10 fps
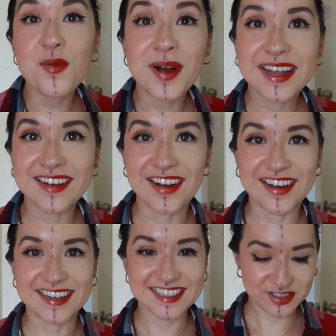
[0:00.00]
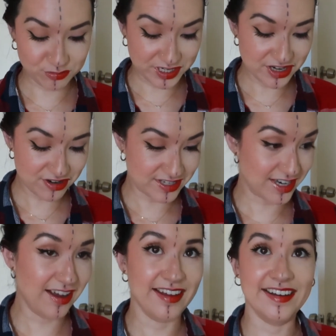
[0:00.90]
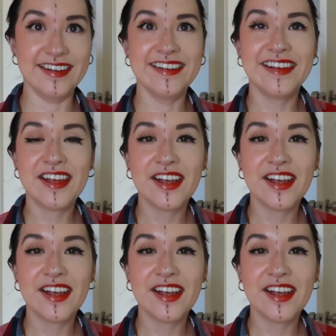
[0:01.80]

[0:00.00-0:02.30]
my gosh, we are done.